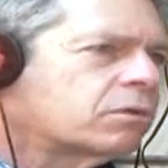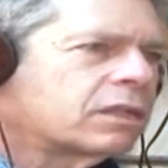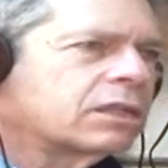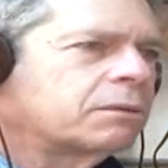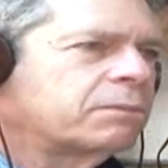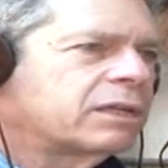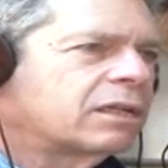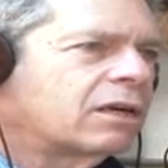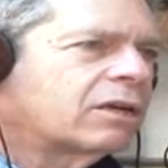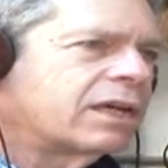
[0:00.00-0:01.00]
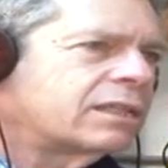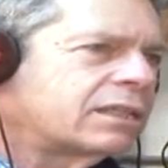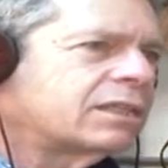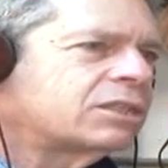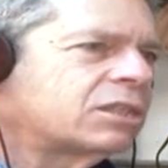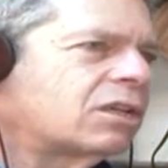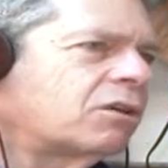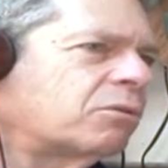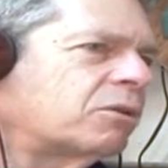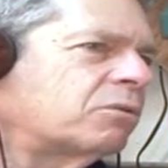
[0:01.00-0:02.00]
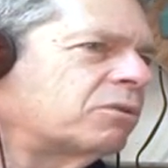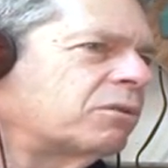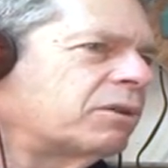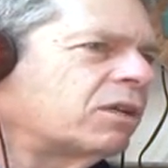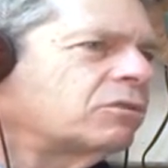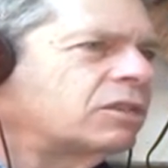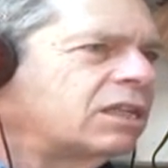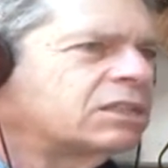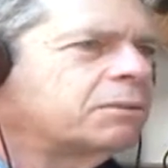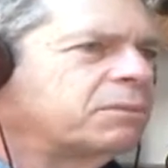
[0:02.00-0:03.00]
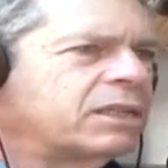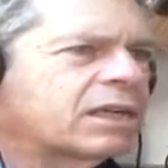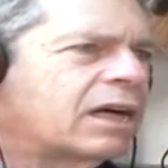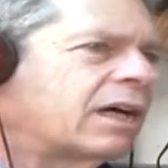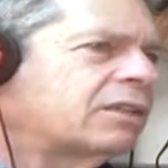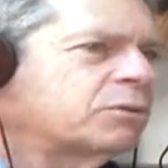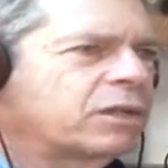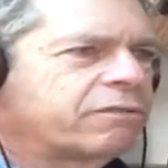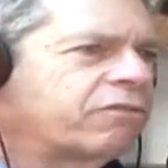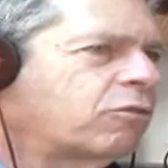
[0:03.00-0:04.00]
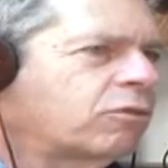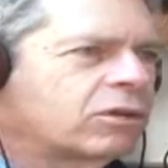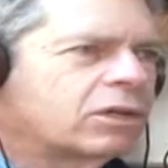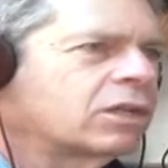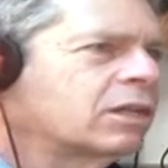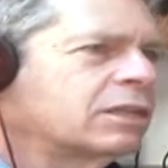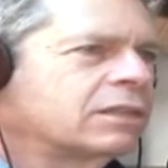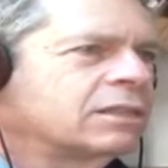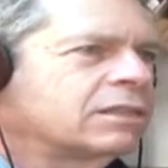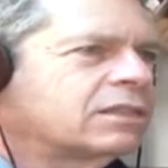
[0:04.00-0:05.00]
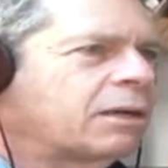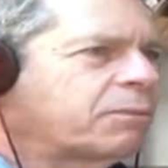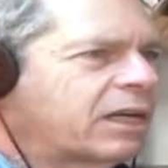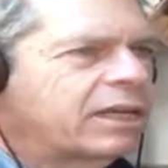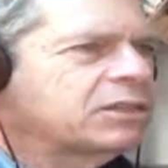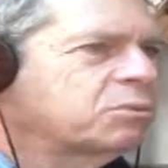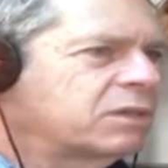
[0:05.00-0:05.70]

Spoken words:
really, but our idea is, we don't need to be a conduit for something else.